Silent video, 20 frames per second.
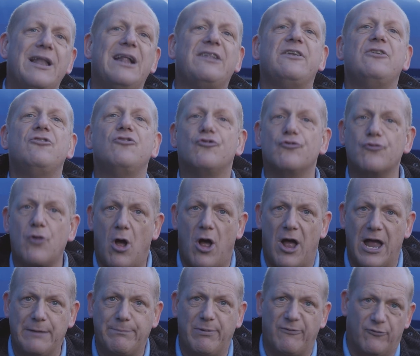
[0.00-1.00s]
and let it
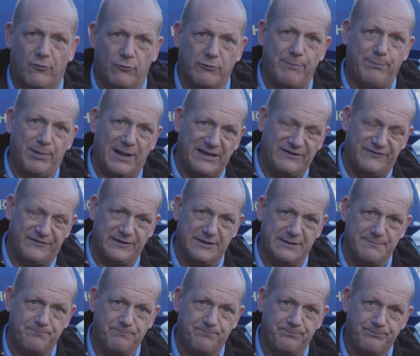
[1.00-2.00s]
dry before replacing
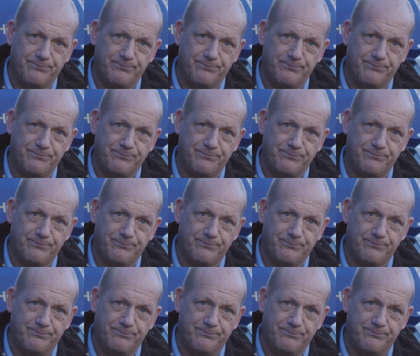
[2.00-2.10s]
them.